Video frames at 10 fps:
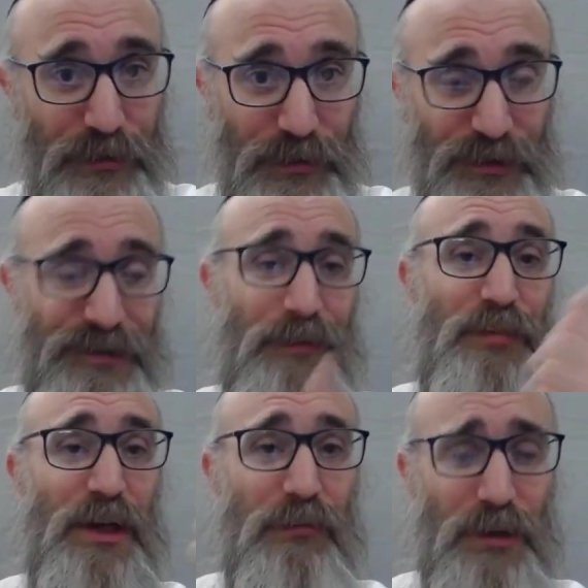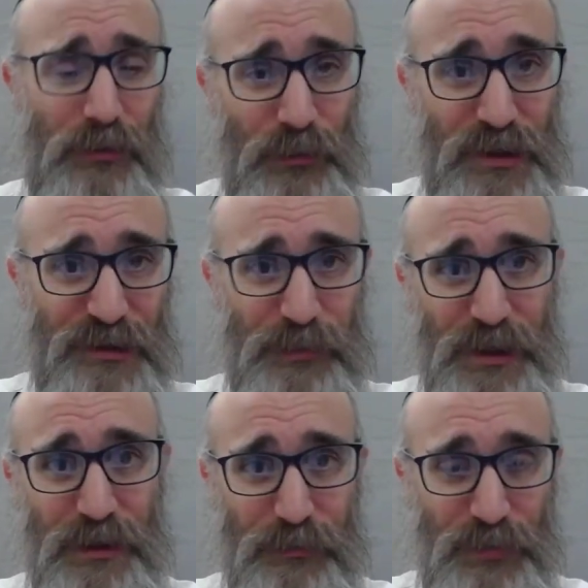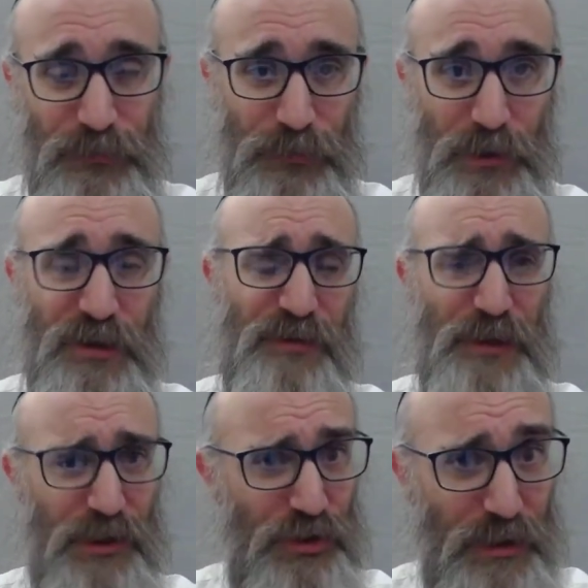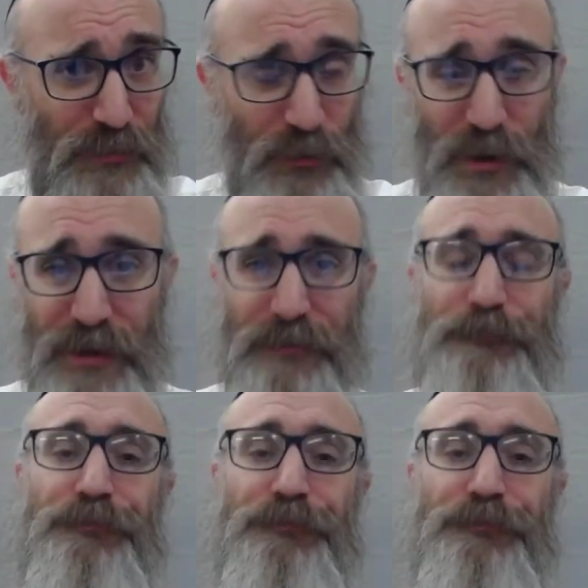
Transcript: the same period we explained before, in explanation number 1,